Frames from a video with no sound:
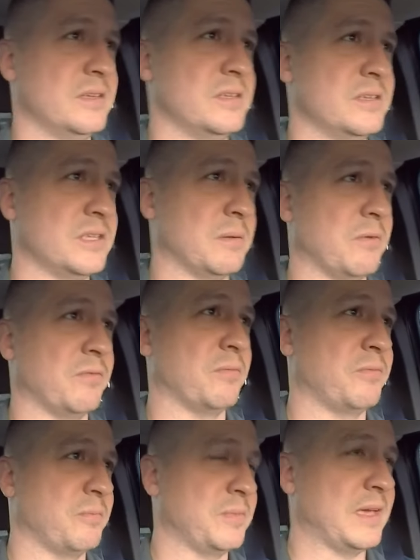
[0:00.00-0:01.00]
some of them
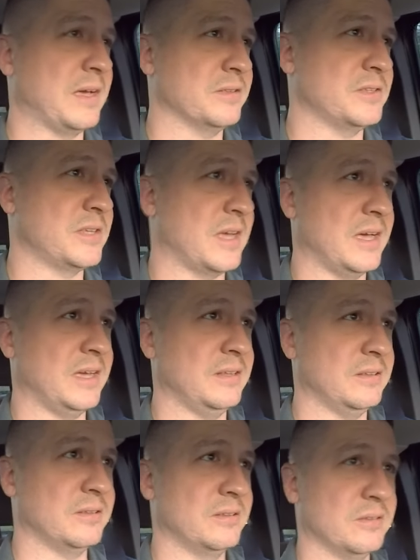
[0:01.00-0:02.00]
from the outside
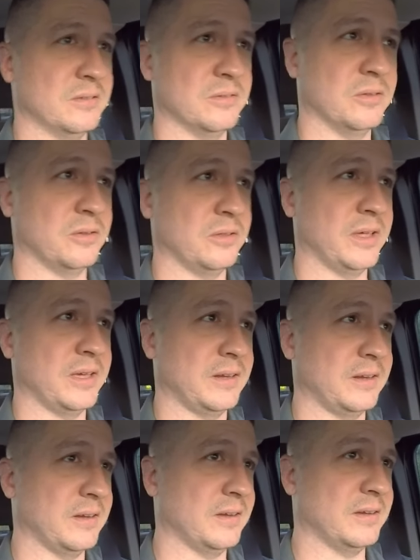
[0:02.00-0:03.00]
look like
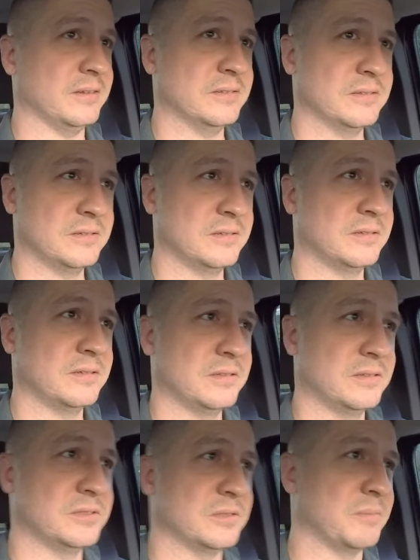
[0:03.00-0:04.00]

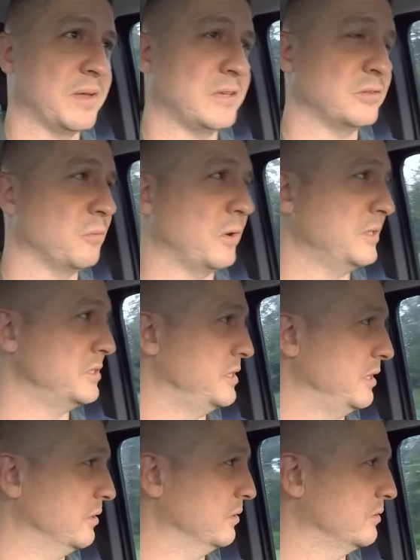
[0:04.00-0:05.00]
some nice wedge
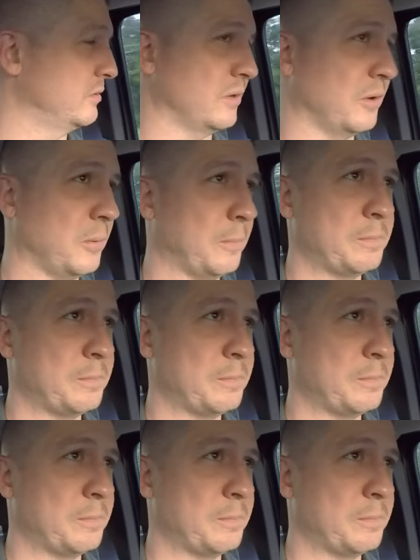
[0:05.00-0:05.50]
deals. So